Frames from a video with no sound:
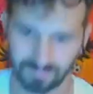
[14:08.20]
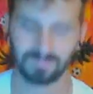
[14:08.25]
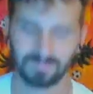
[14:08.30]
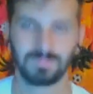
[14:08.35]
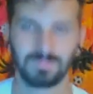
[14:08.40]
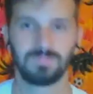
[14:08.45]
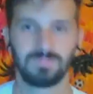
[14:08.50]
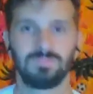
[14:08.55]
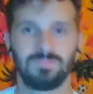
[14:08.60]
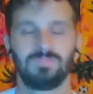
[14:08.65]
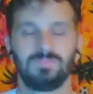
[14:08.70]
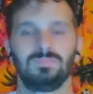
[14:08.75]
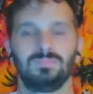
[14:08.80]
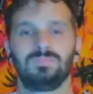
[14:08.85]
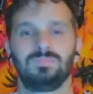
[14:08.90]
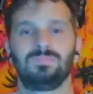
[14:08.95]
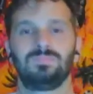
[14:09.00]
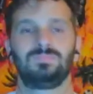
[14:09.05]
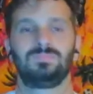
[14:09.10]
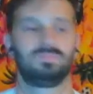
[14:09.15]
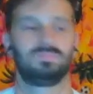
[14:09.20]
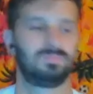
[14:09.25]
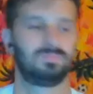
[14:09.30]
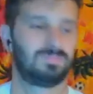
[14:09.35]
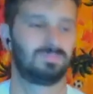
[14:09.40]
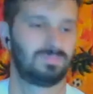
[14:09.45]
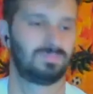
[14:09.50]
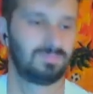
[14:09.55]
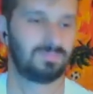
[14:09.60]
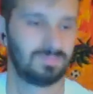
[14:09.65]
I was
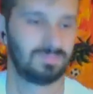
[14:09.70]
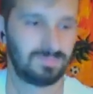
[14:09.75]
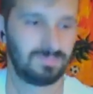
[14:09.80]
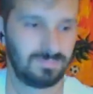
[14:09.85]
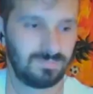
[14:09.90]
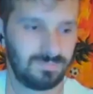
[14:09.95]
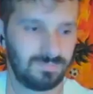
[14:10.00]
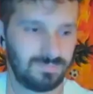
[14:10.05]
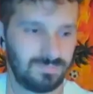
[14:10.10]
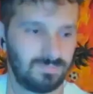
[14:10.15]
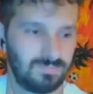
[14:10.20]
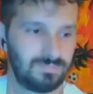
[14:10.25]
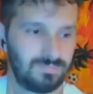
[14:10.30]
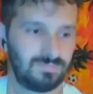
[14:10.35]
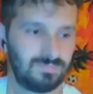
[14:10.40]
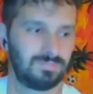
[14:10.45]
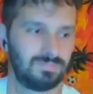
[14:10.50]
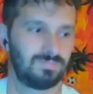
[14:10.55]
not able to reap the